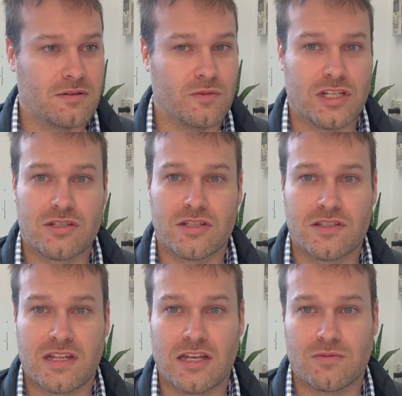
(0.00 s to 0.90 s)
which
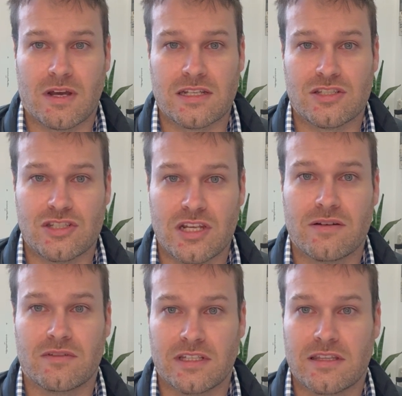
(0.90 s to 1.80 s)
stage one is
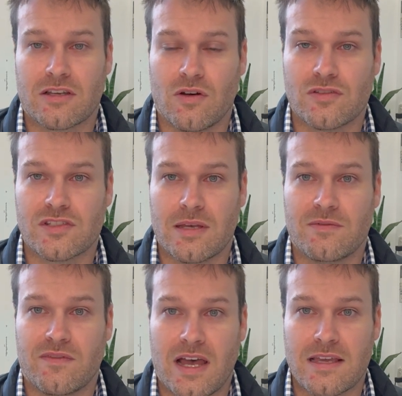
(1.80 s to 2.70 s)
generally the concept
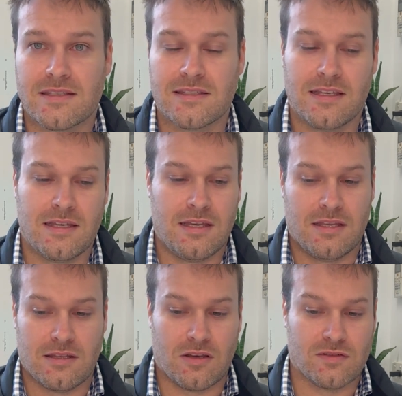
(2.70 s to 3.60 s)
phase.
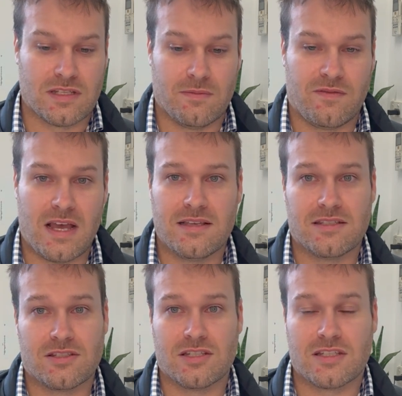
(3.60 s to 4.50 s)
The concept phase
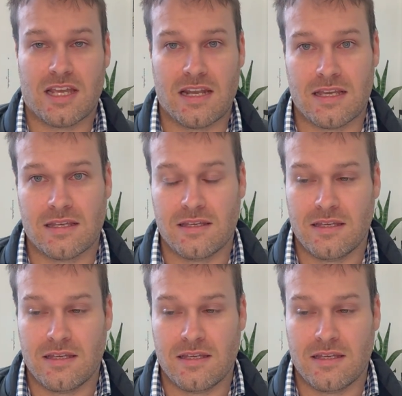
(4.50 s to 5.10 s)
is just getting